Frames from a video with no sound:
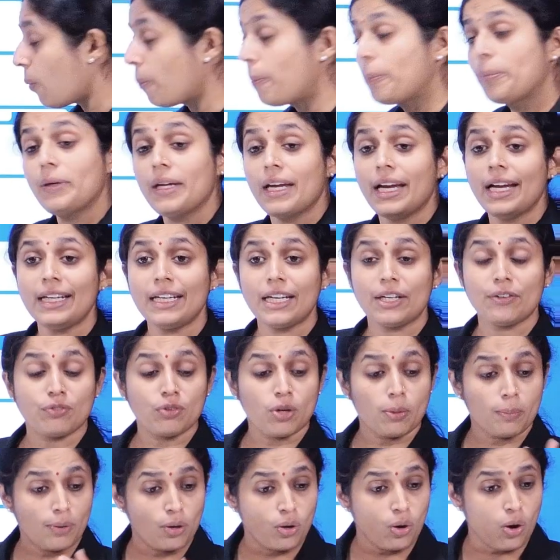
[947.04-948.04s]
obtained it
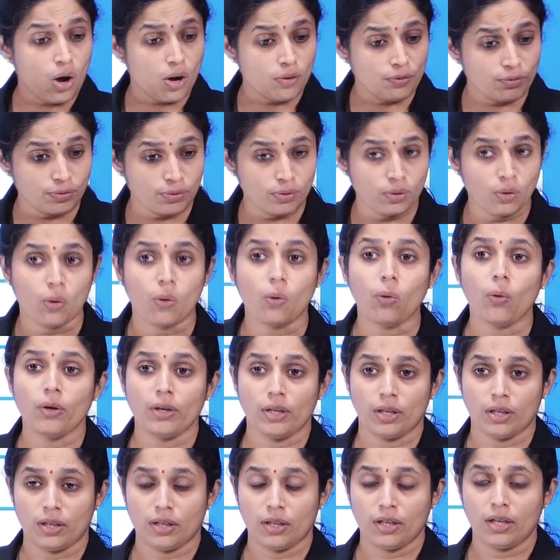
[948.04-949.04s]
from a lawful
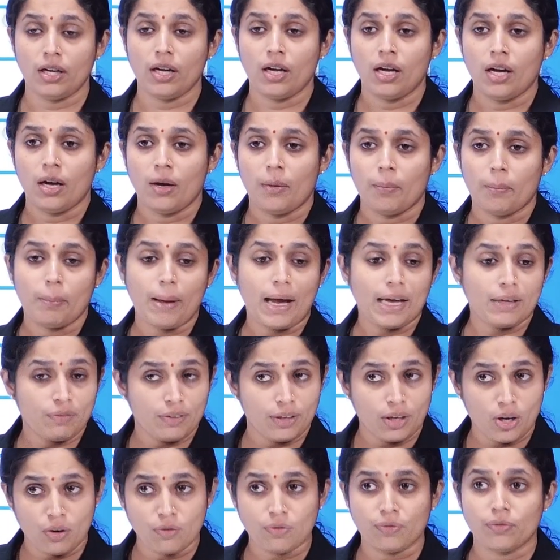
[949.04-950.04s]
owner by
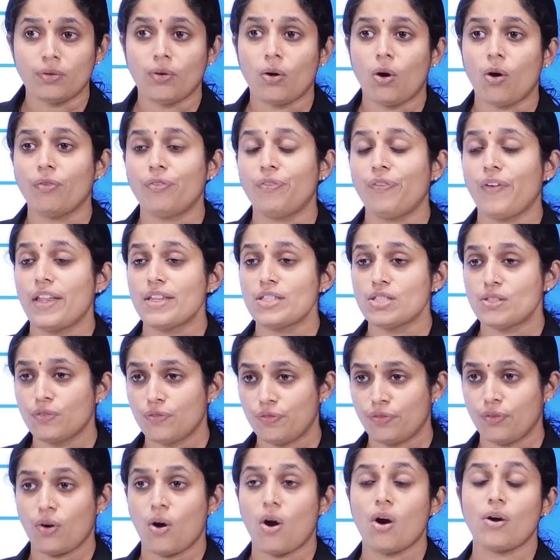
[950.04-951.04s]
way of offence,
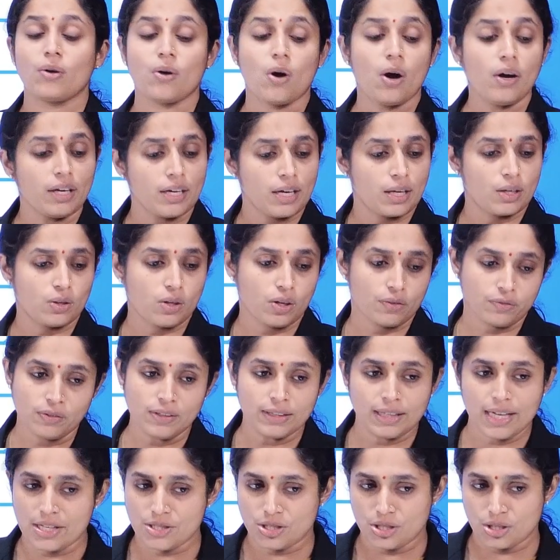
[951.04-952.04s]
fraud or
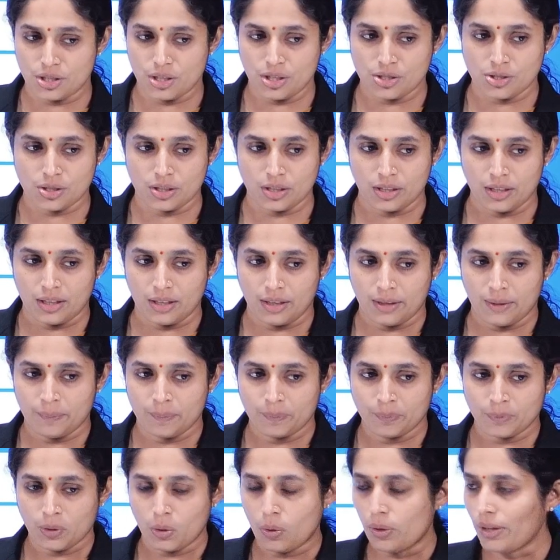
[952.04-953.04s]
unlawful consideration.
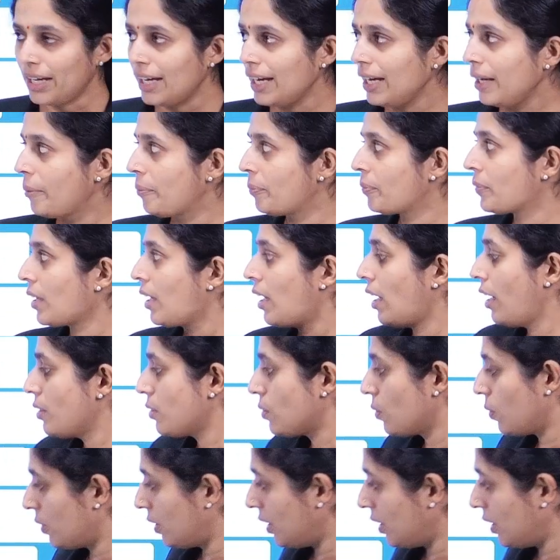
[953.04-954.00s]
Okay? So,